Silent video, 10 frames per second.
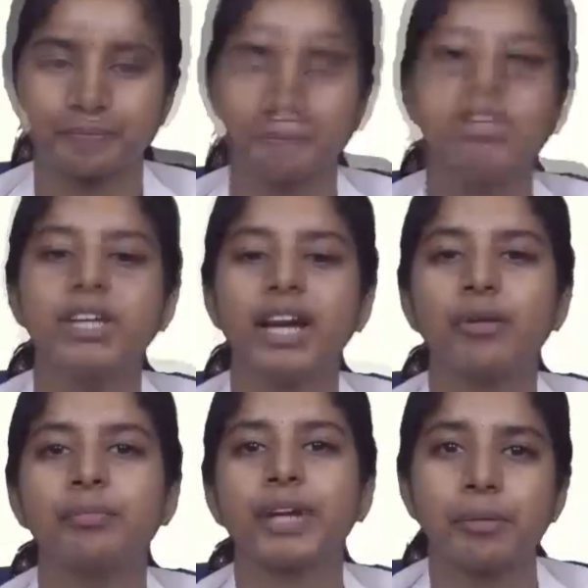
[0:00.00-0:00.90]
Then we
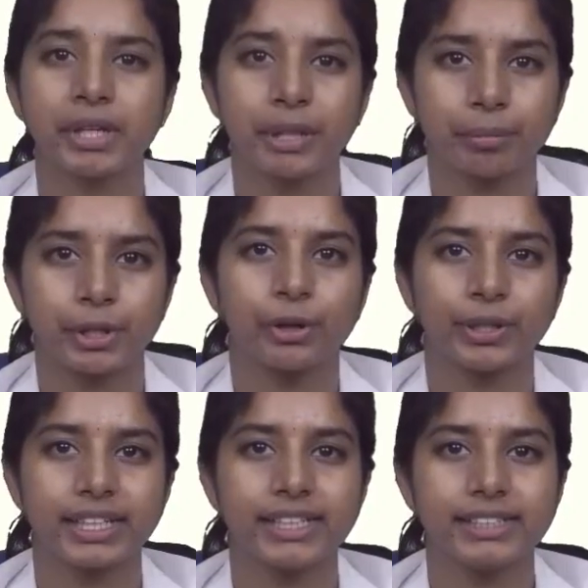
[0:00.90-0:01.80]
have primary
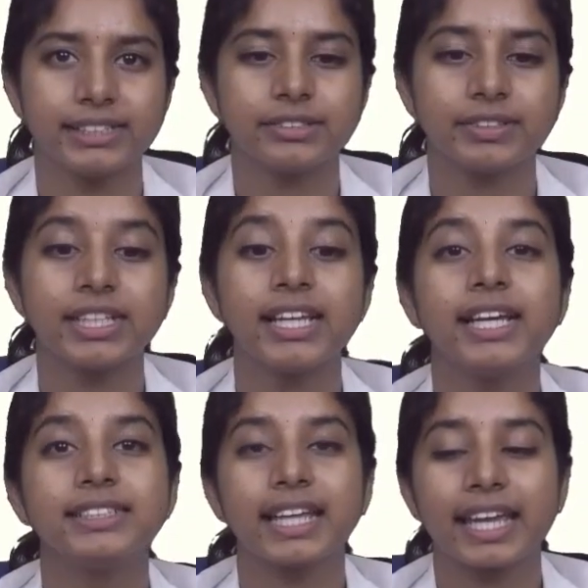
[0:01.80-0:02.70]
periodontal disease with
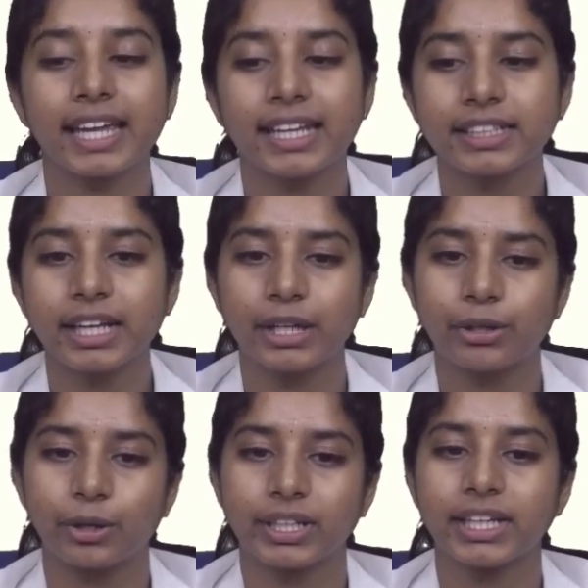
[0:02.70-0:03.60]
secondary
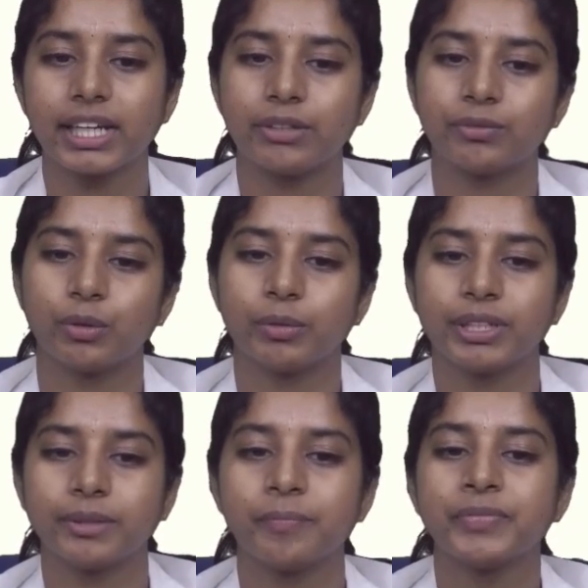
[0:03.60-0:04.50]
endodontic
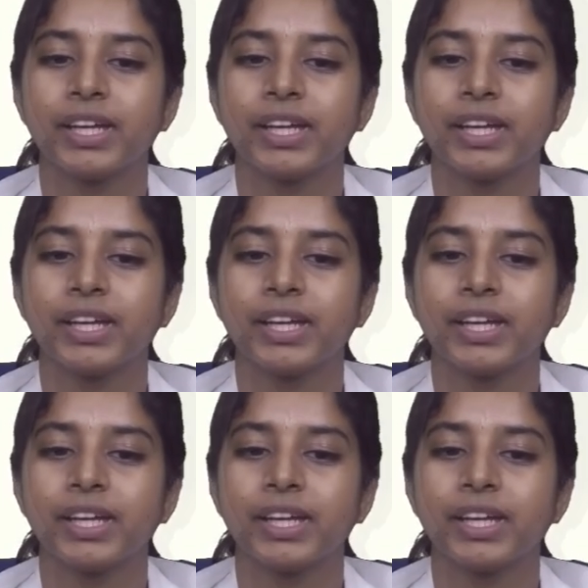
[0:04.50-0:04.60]
involvement.